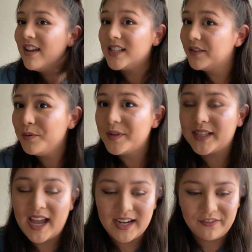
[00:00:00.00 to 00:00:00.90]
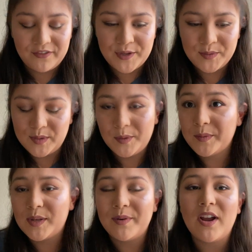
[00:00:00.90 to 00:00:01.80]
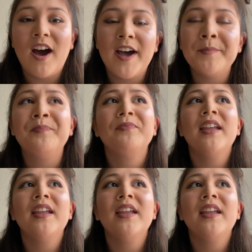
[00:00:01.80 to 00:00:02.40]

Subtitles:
Because everyone's kind of confused or what was going on.